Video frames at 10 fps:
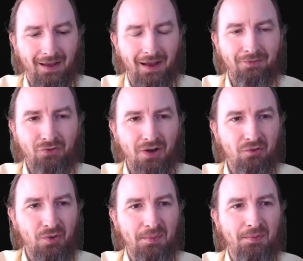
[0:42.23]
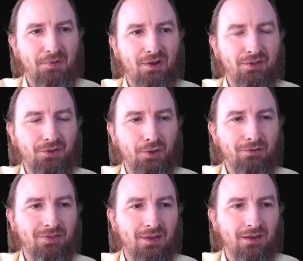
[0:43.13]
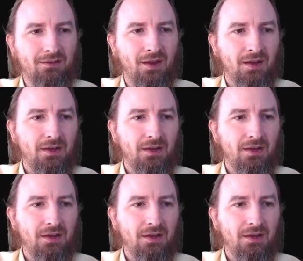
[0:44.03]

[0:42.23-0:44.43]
After I remember all those things,